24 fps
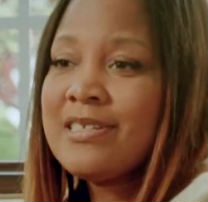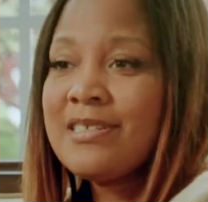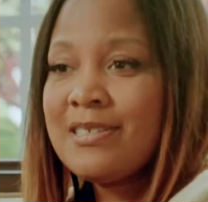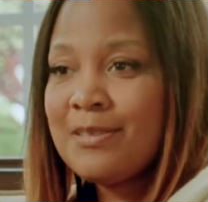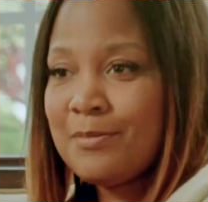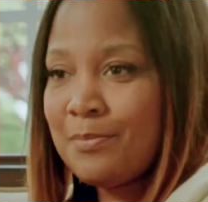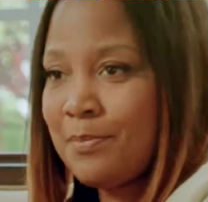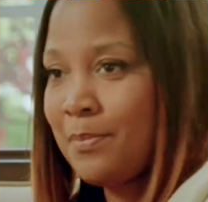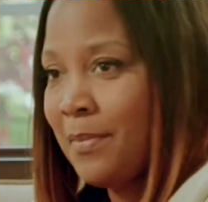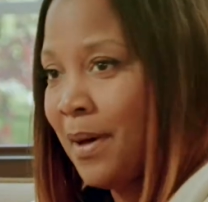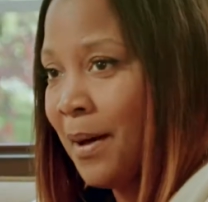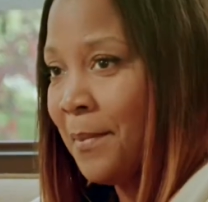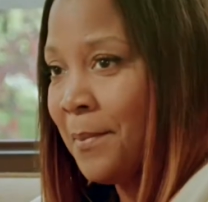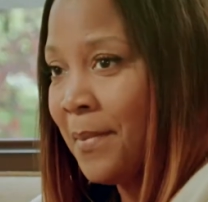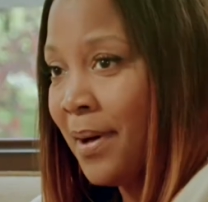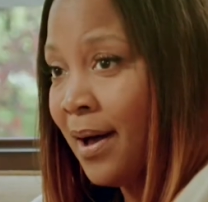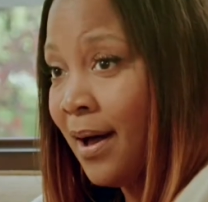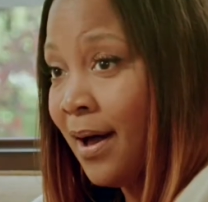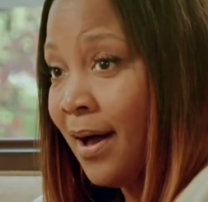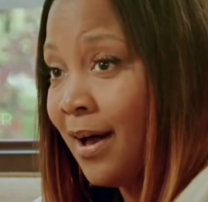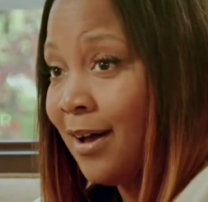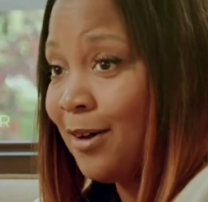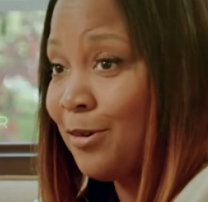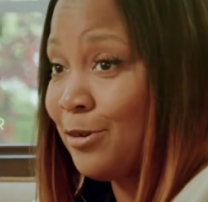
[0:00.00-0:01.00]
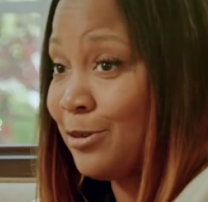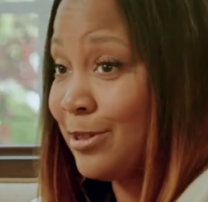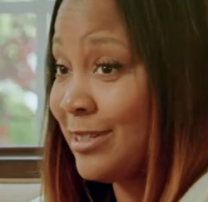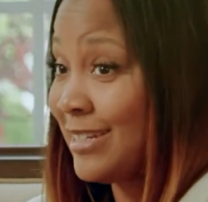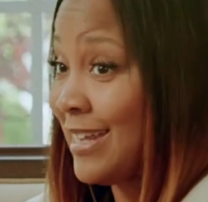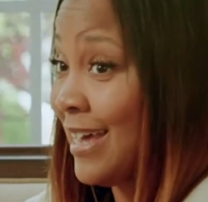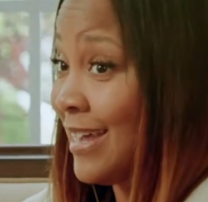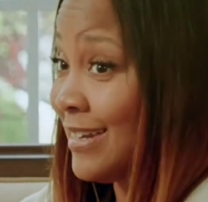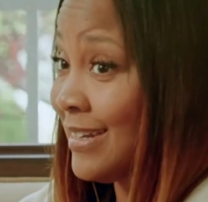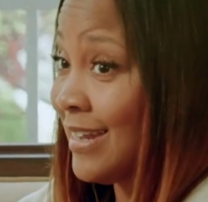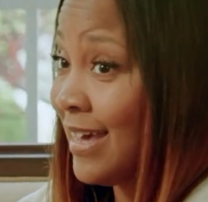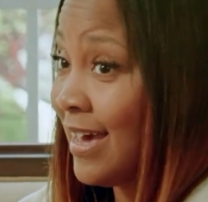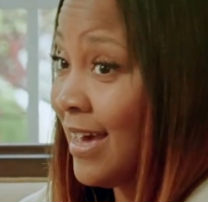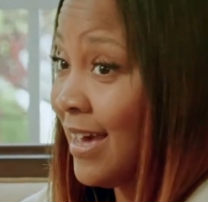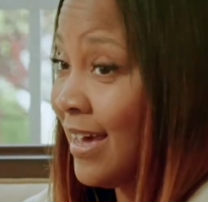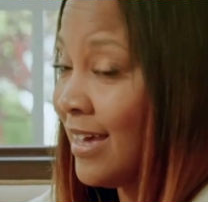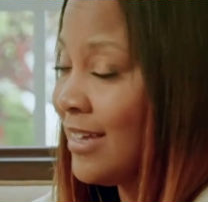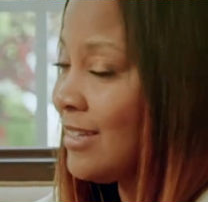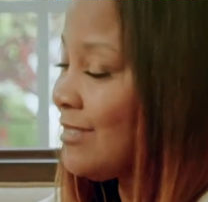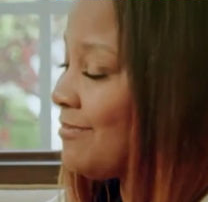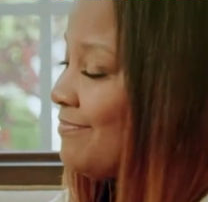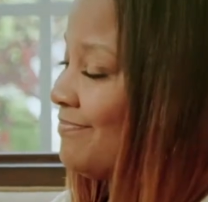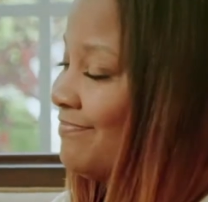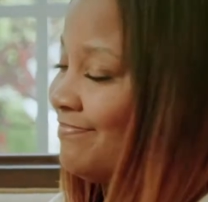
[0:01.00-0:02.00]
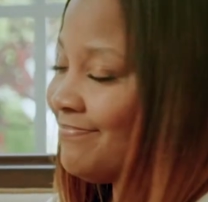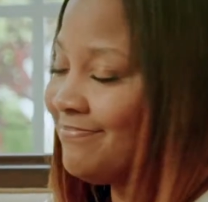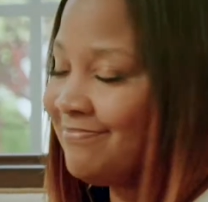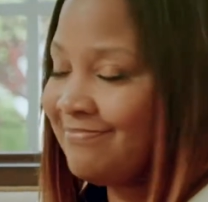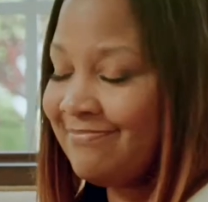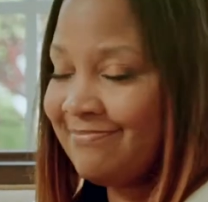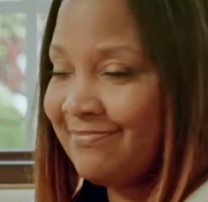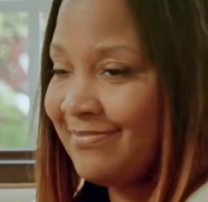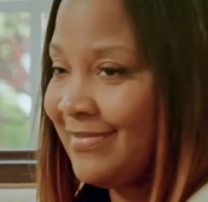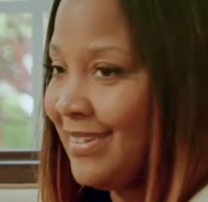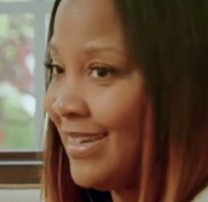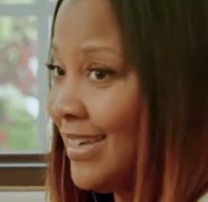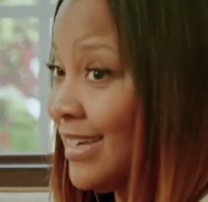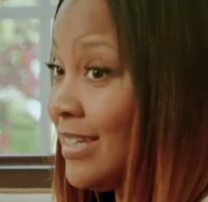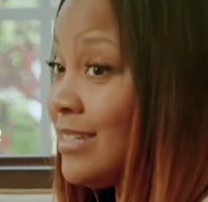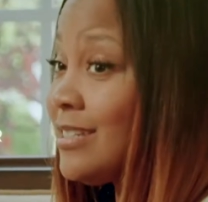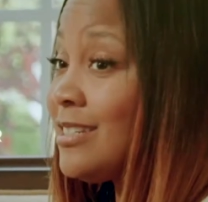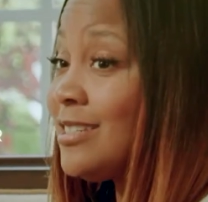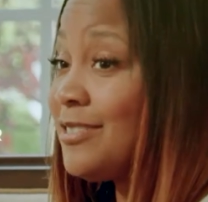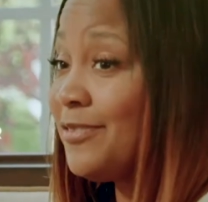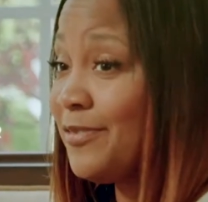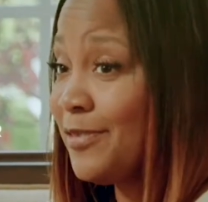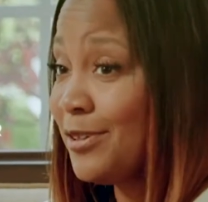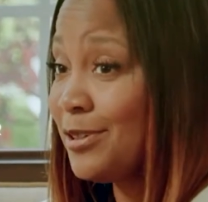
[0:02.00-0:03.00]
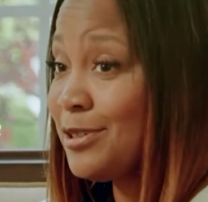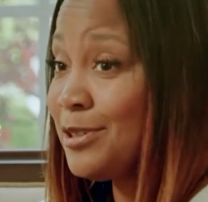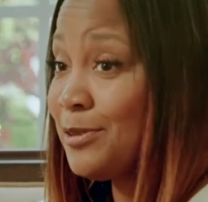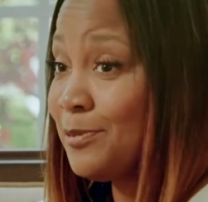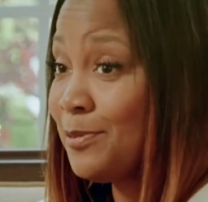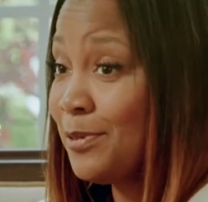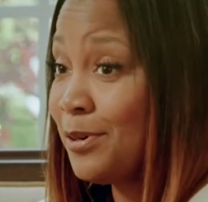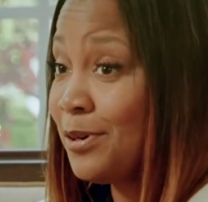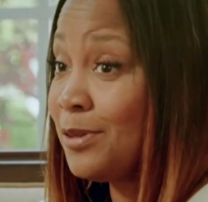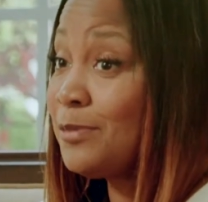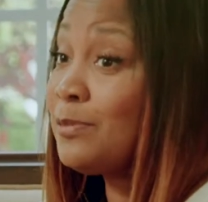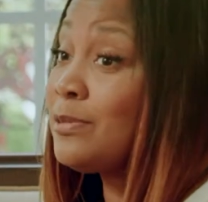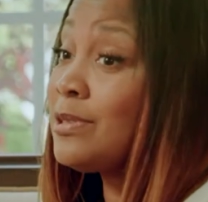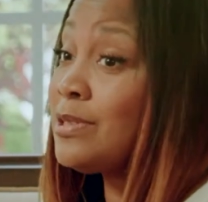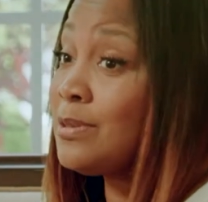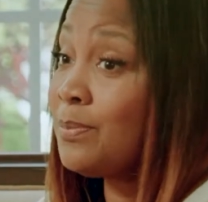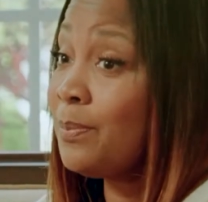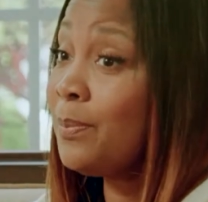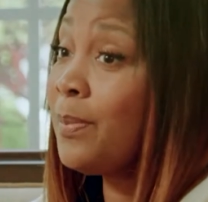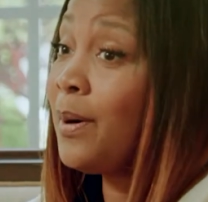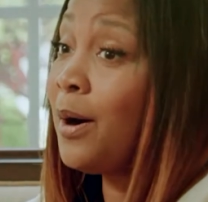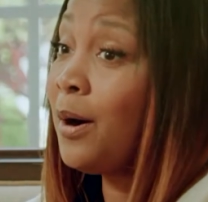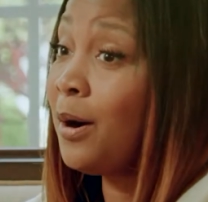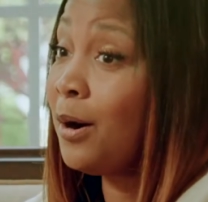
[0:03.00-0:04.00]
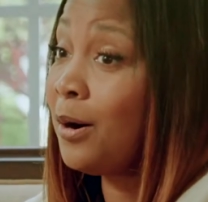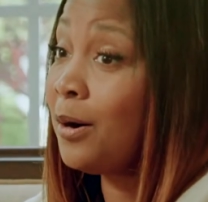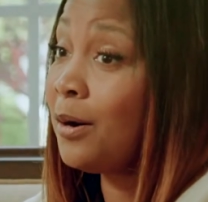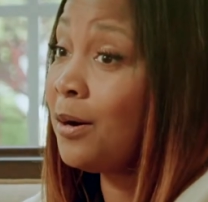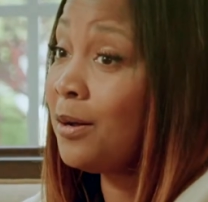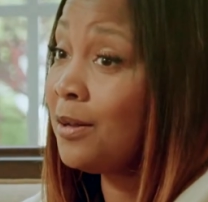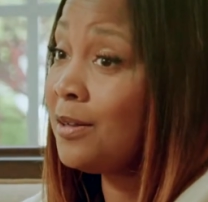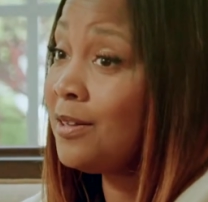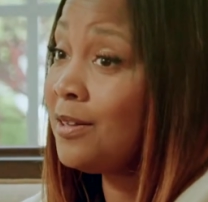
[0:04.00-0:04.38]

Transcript: is mama or dada. Hendon's first word was ball.